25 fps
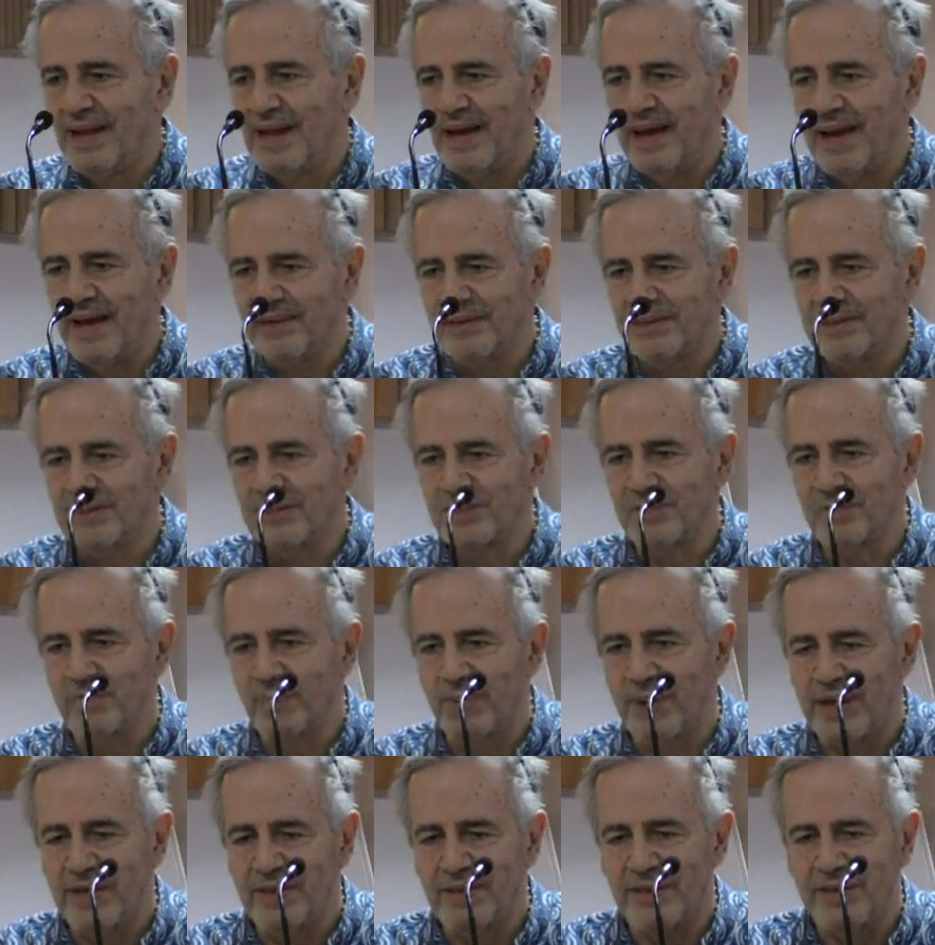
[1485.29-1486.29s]
And it's the
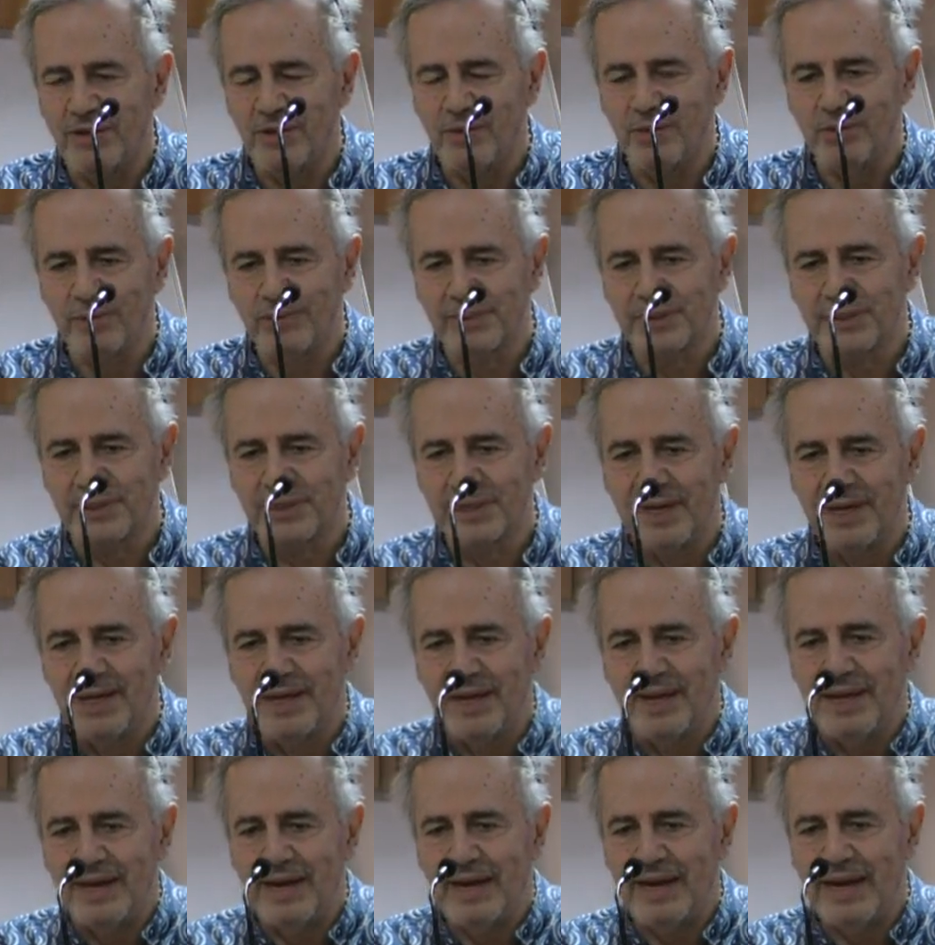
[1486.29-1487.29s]
way they use
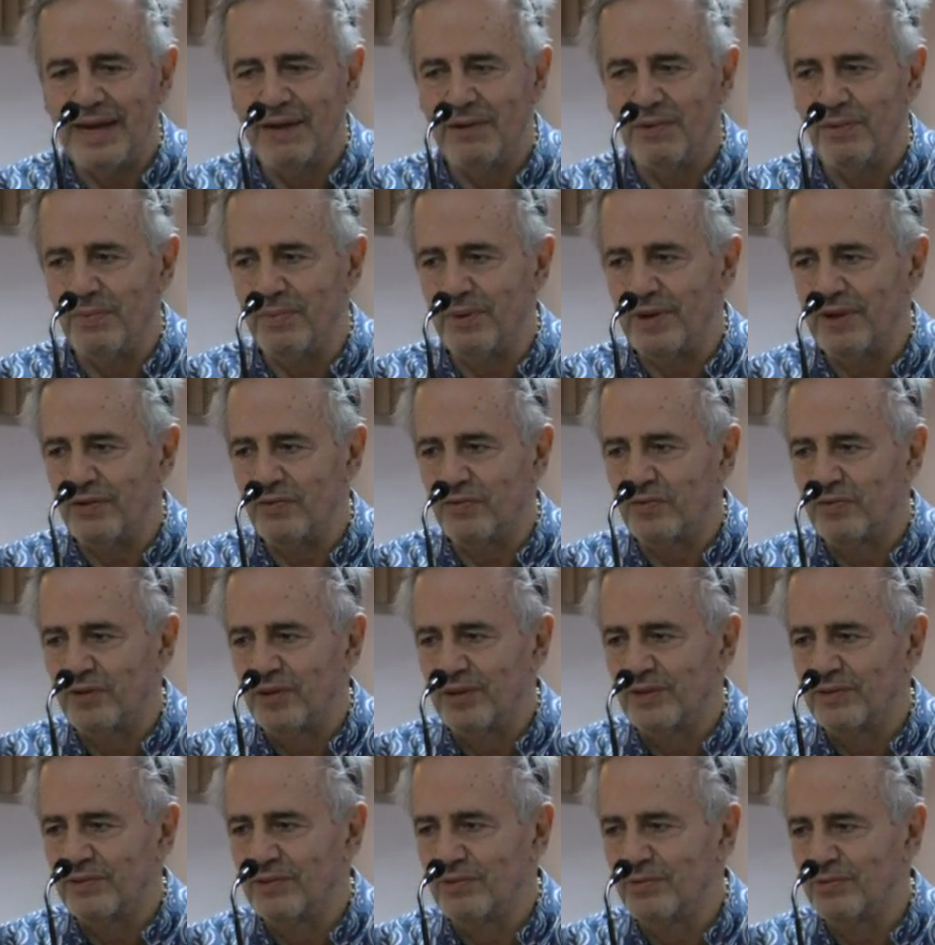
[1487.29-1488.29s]
language
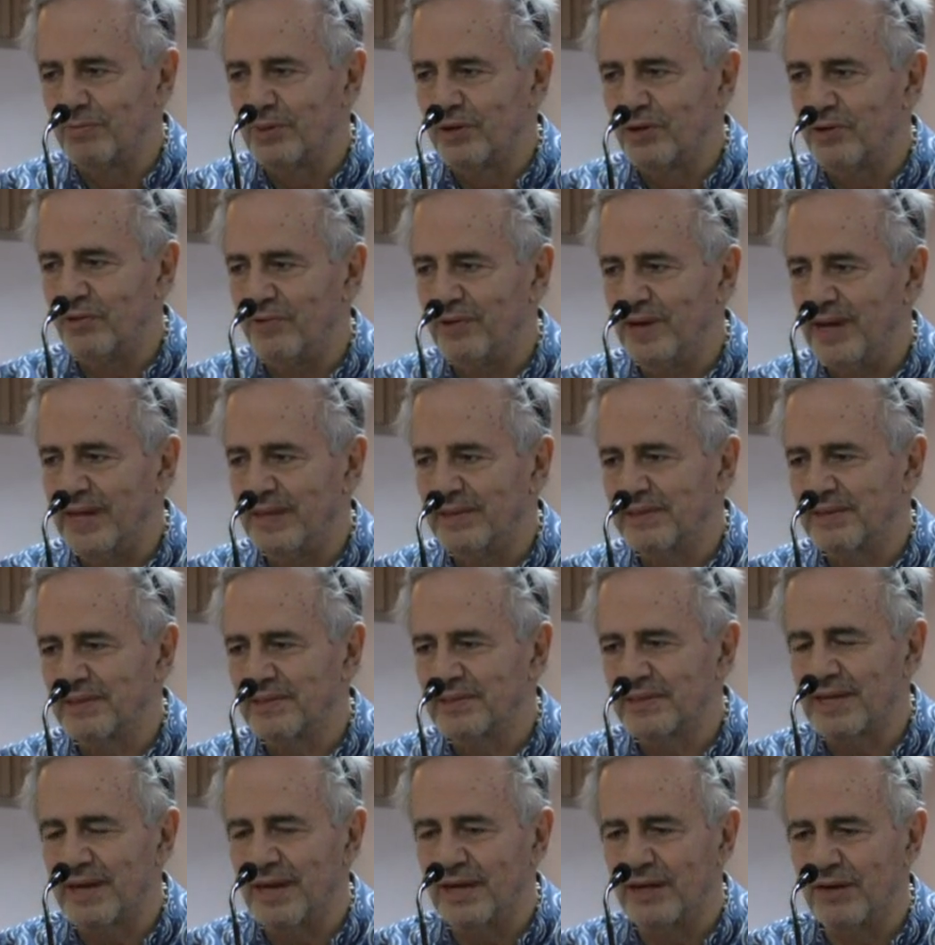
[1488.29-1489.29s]
to create
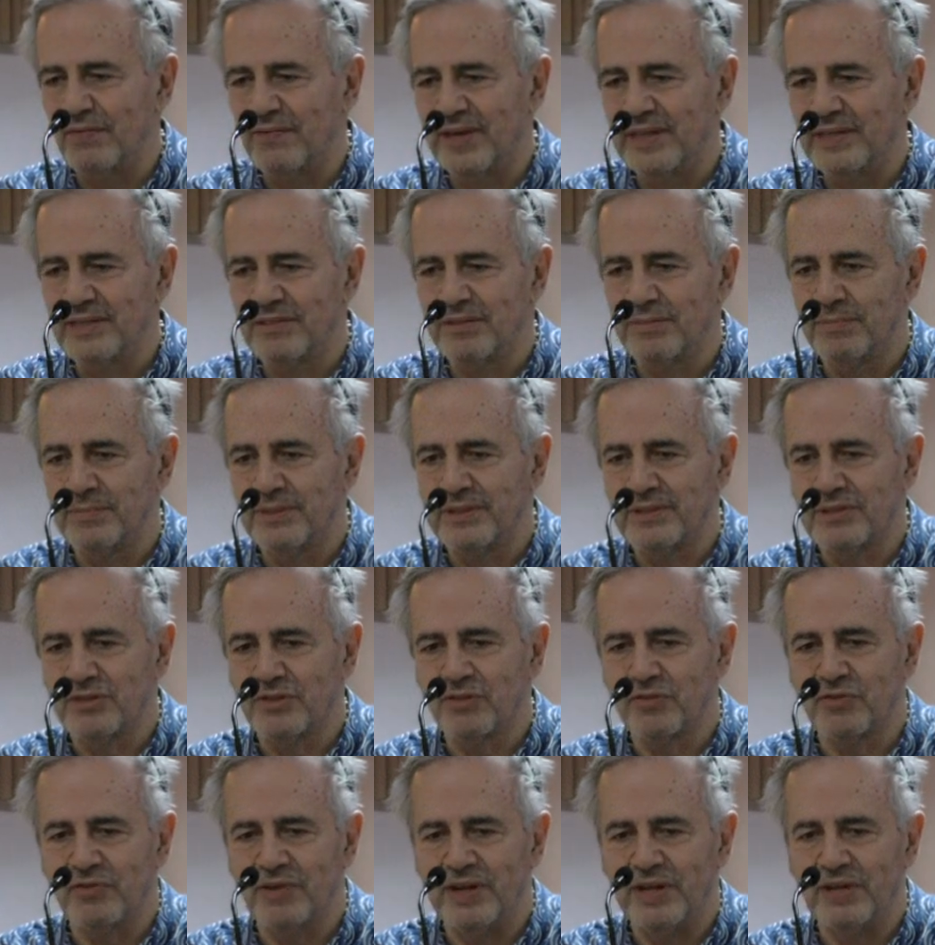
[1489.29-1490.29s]
this kind of intimate
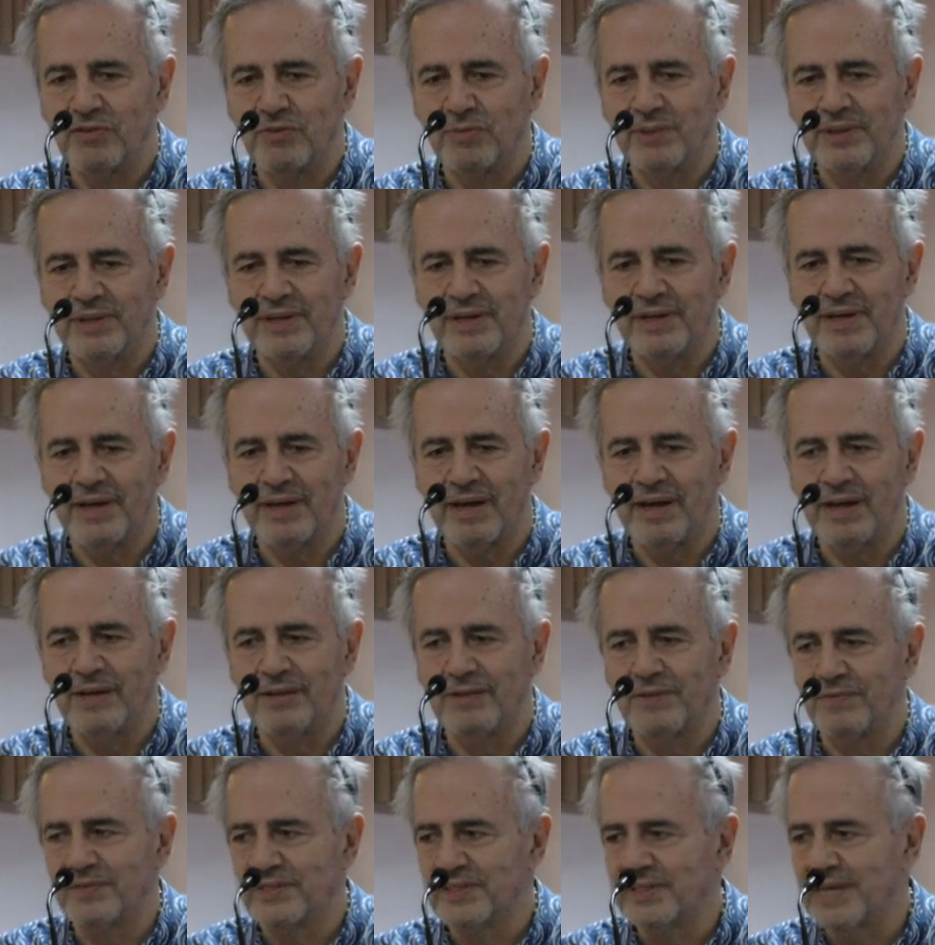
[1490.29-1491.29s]
estrangement in a
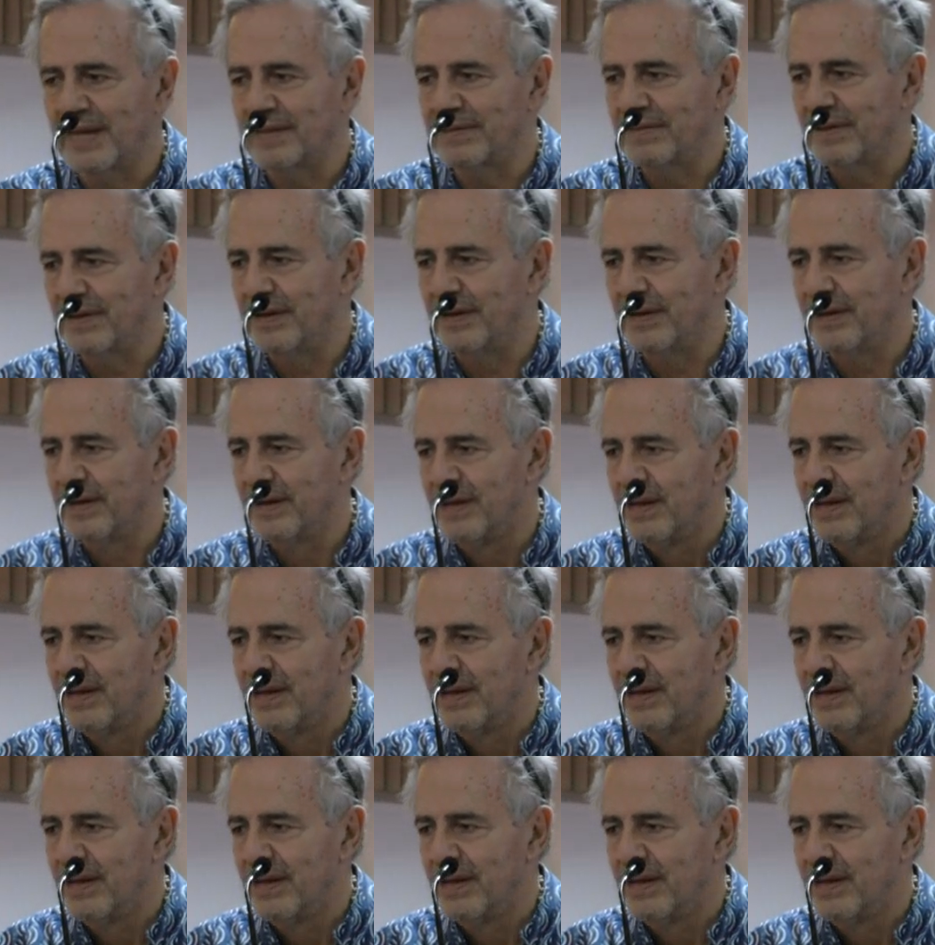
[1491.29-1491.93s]
kind of satire.